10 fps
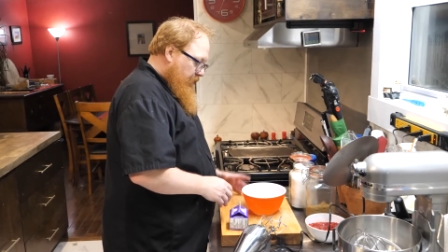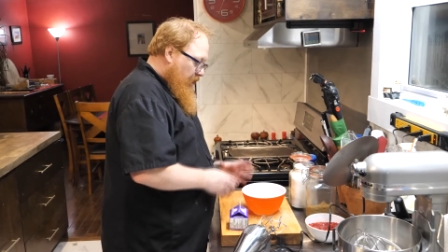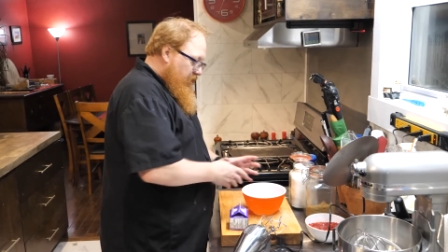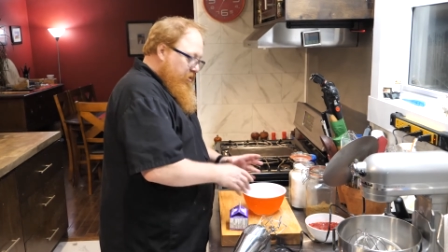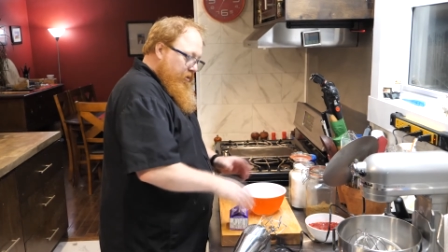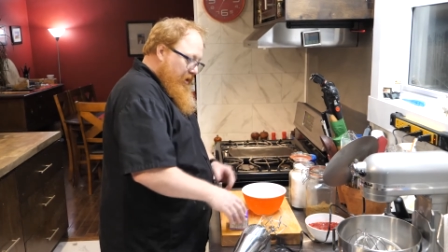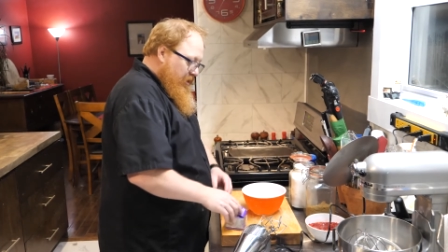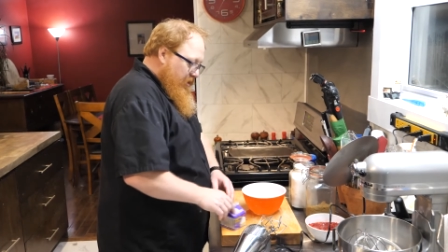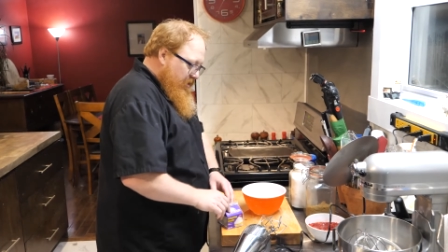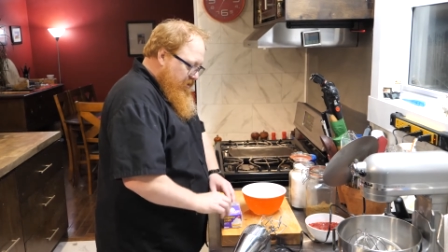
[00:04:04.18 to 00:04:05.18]
Alright, so we've got
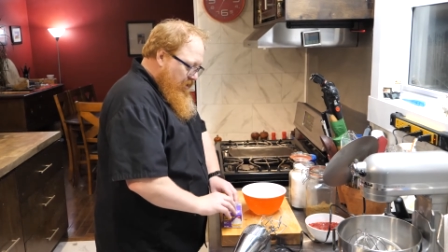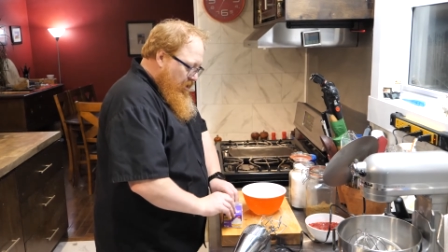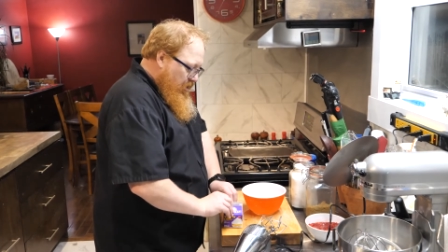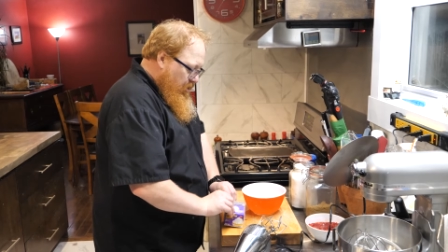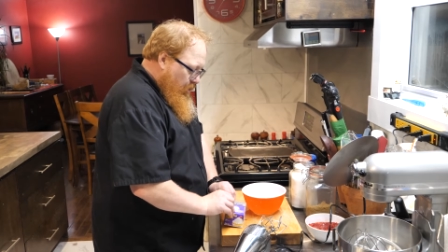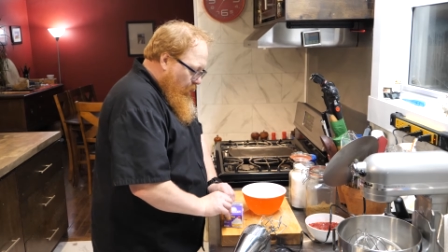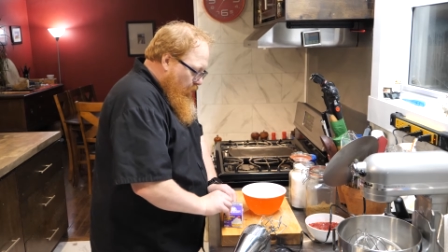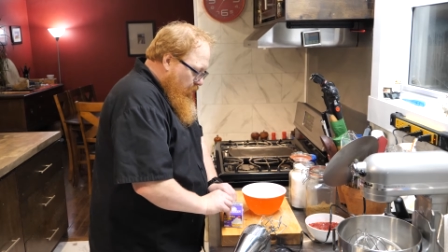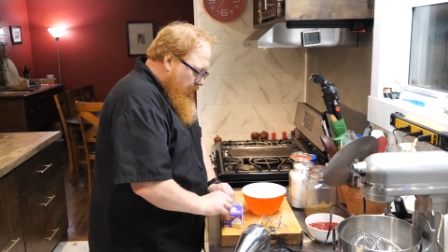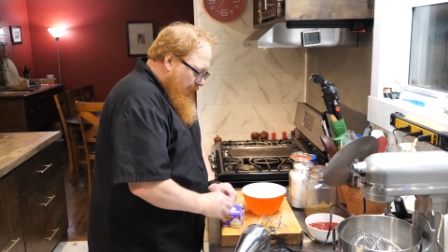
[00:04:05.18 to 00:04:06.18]
our nice
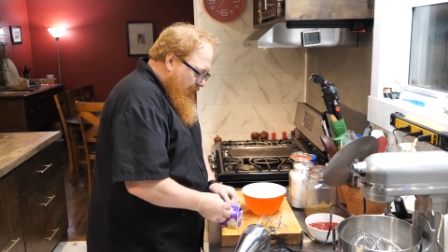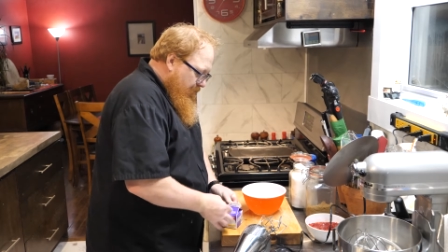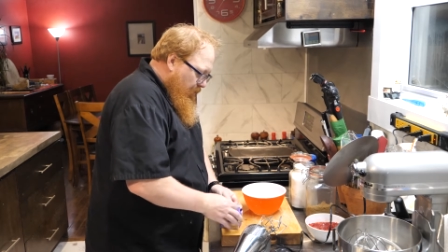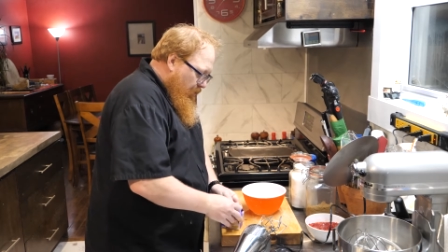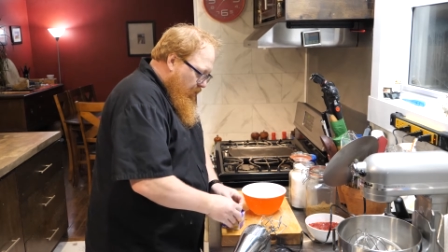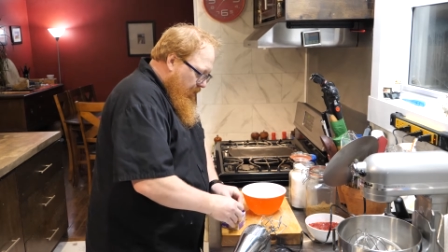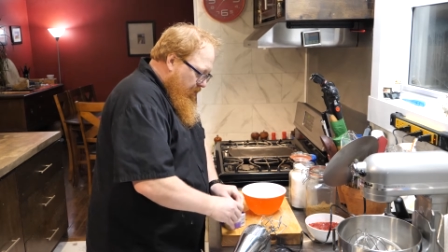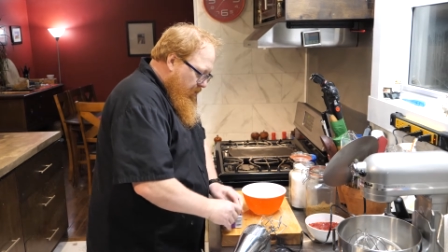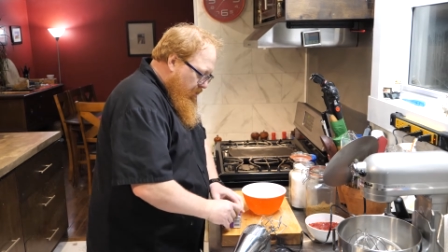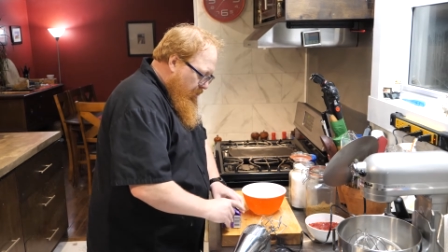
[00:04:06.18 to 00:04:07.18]
cold glass bowl. I'm
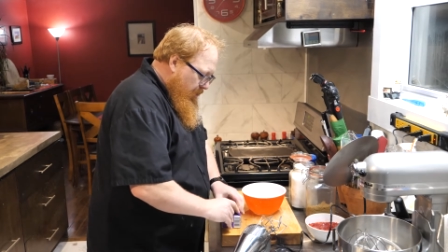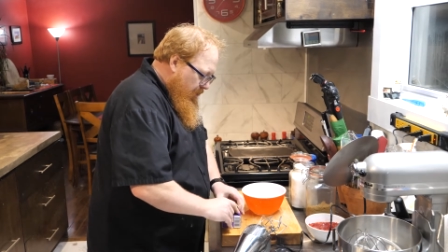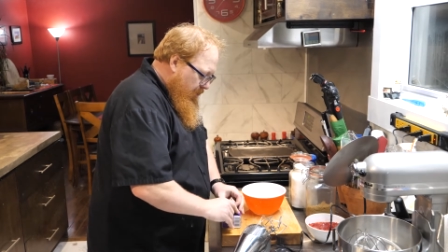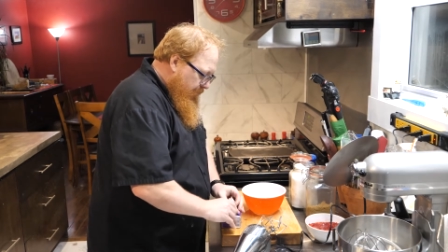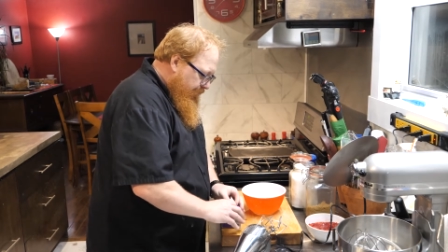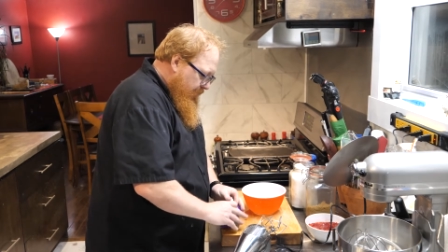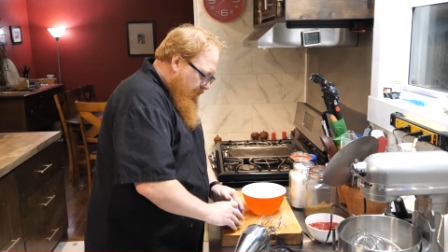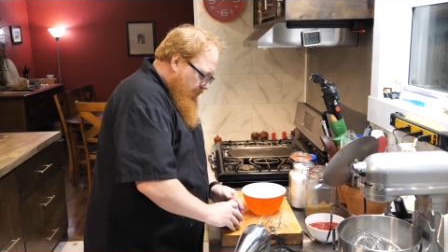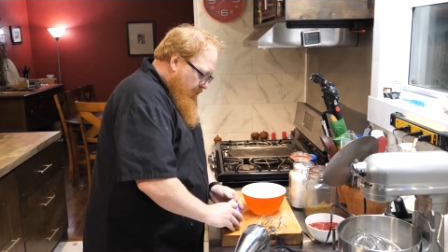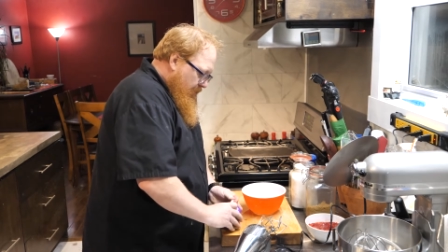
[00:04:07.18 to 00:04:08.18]
going to go ahead
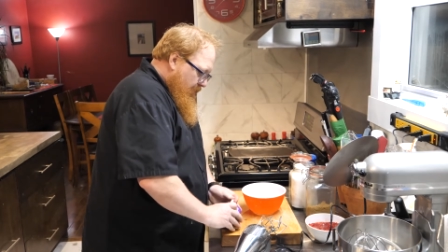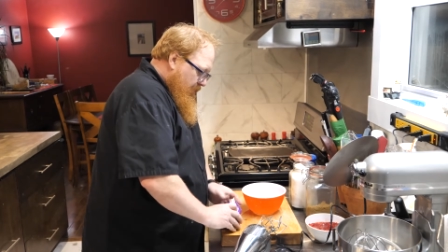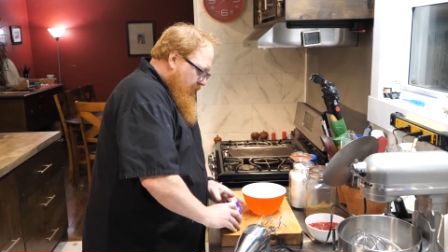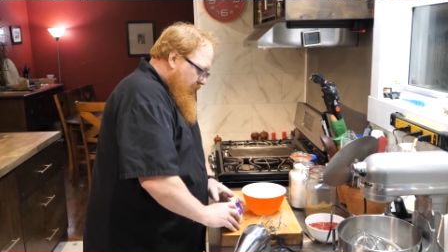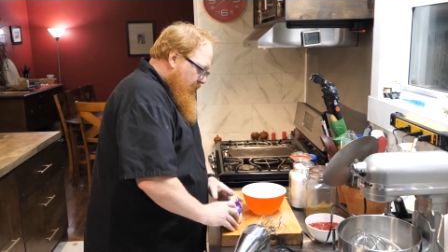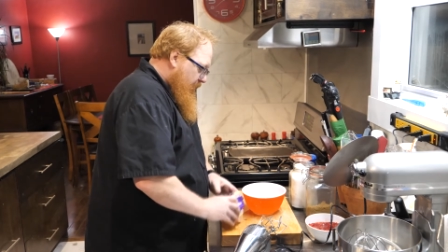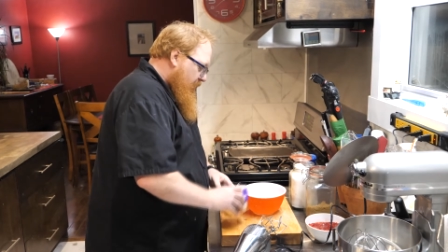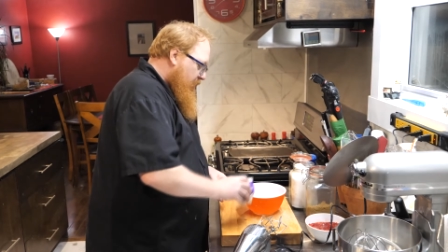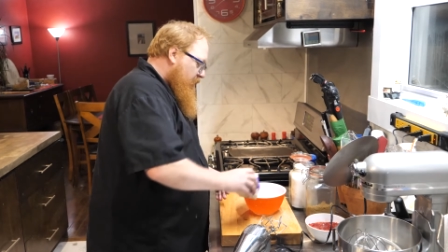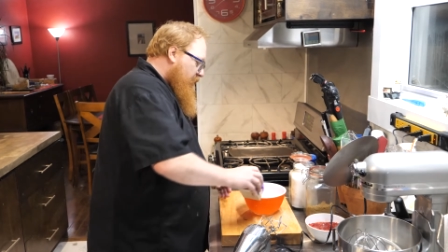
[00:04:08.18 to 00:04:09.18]
and
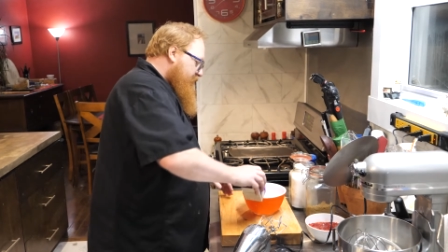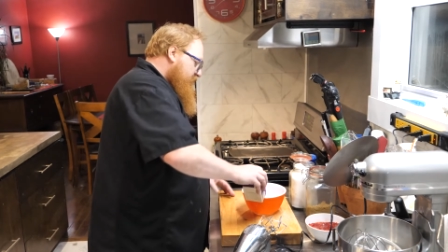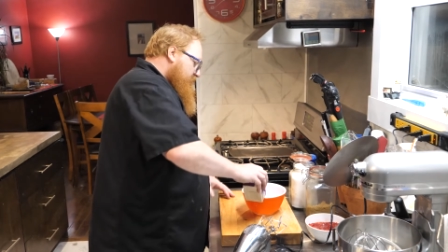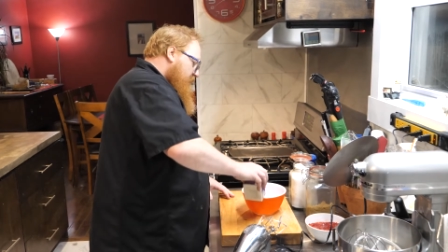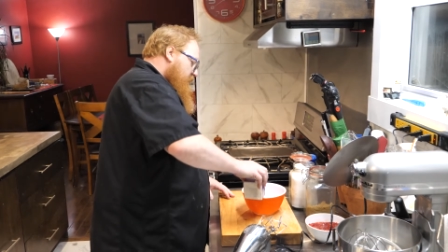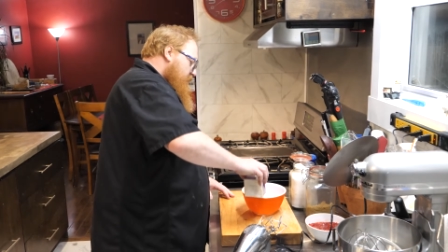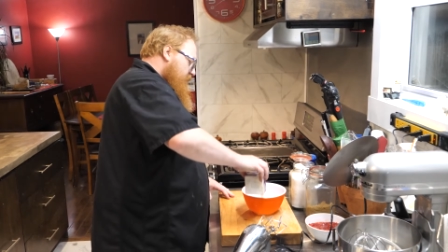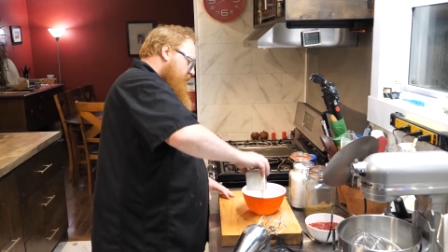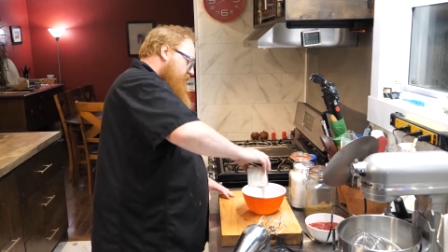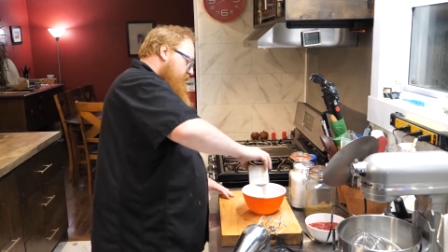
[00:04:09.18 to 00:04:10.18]
add in, I've just got
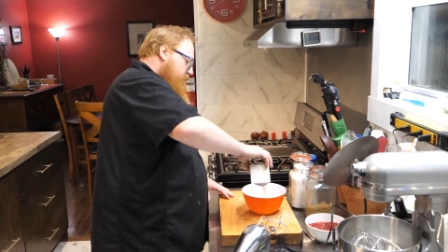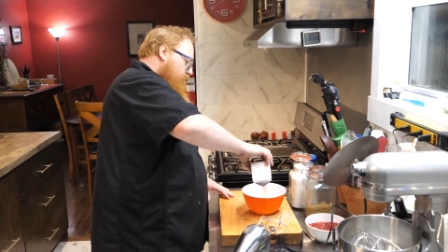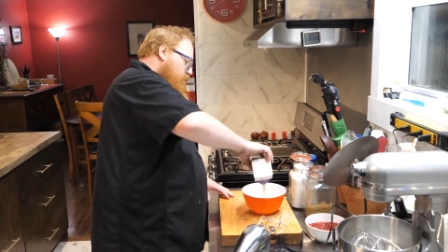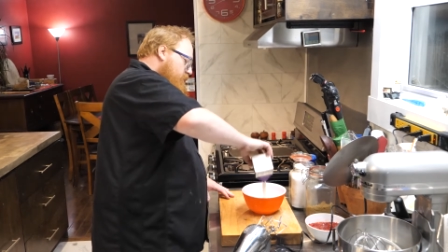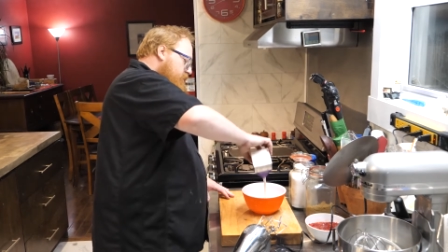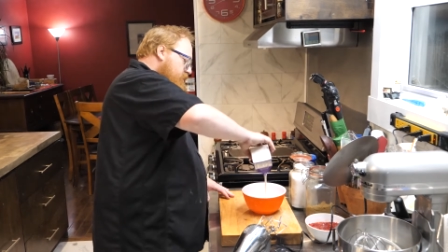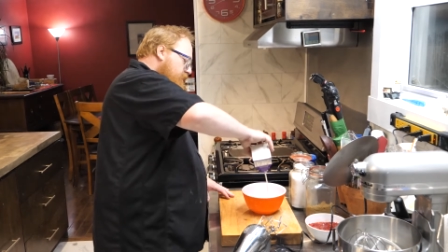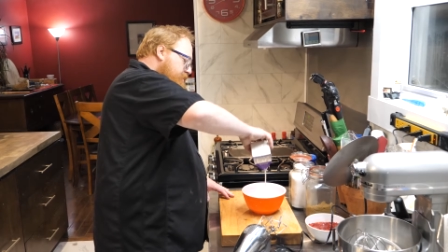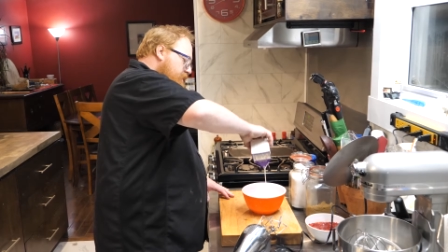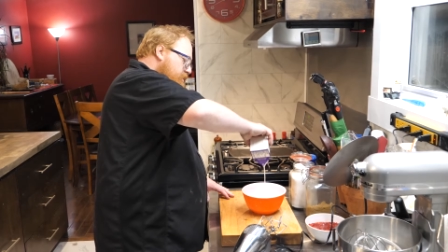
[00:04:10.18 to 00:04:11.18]
a 1
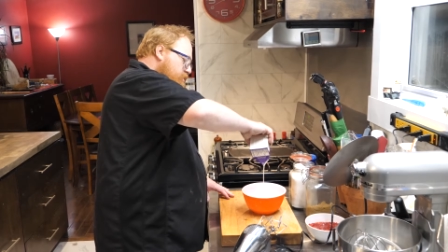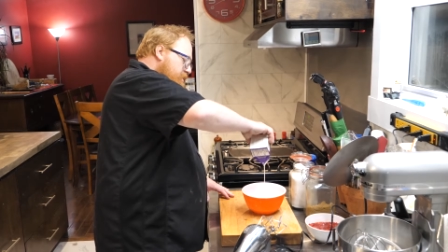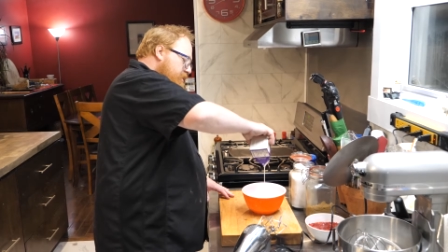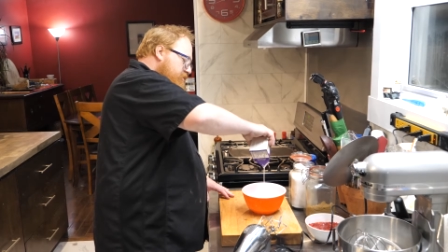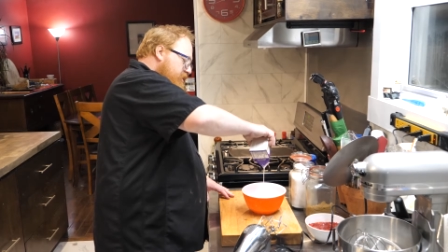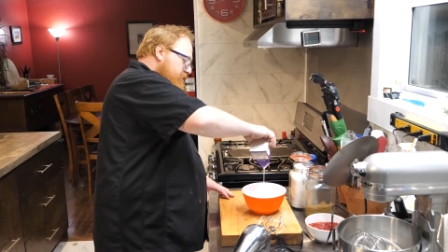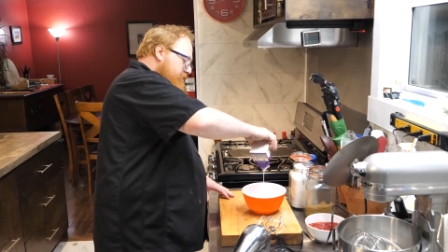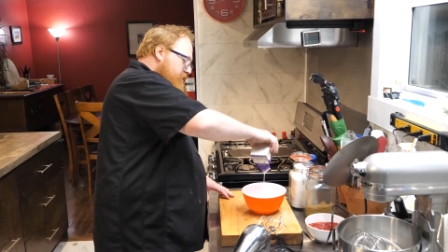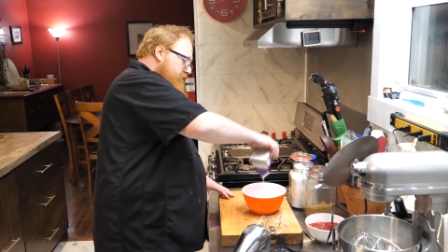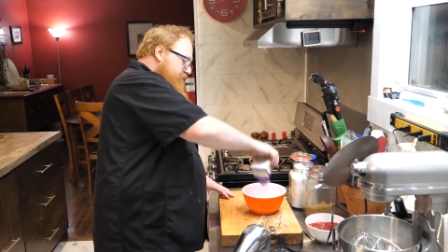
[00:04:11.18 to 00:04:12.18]
cup thing of whipping cream
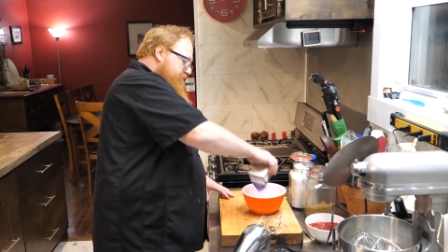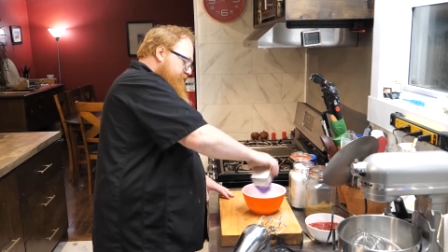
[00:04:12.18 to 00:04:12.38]
here.